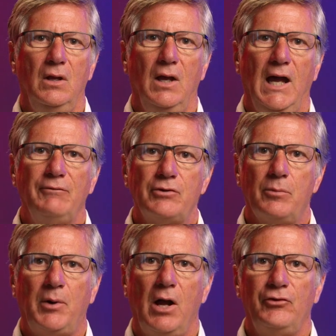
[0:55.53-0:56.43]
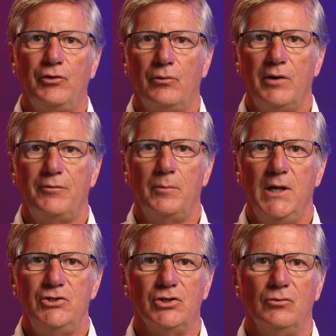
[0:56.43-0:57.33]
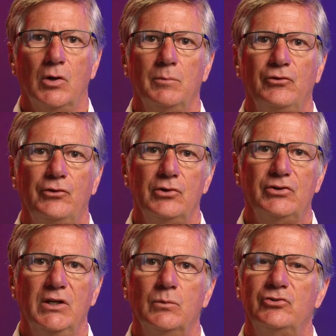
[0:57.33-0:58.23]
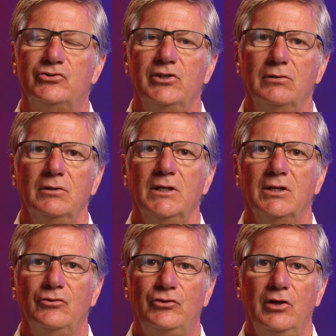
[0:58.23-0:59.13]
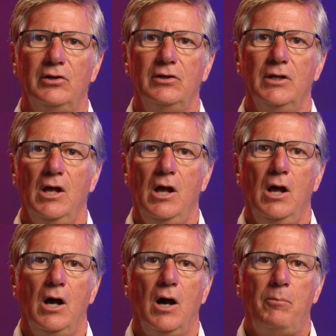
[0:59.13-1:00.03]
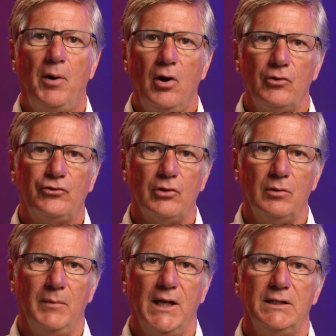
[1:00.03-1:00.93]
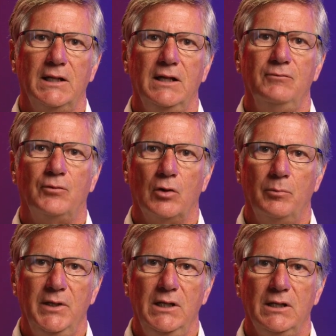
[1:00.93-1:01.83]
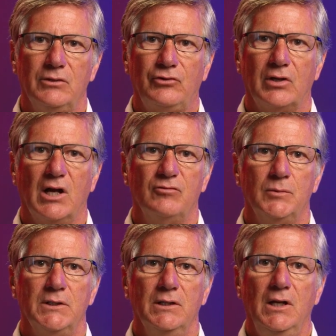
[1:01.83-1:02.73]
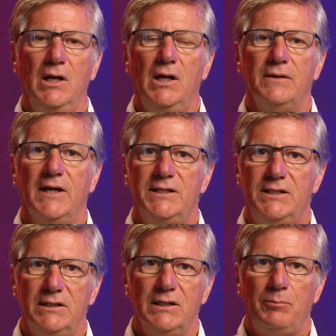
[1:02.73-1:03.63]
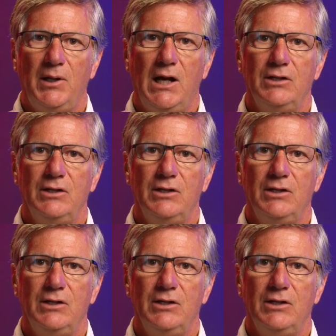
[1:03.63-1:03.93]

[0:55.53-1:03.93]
After the Protestant Reformation, Romans 13 was generally considered a personal mandate for obedience to government that didn't apply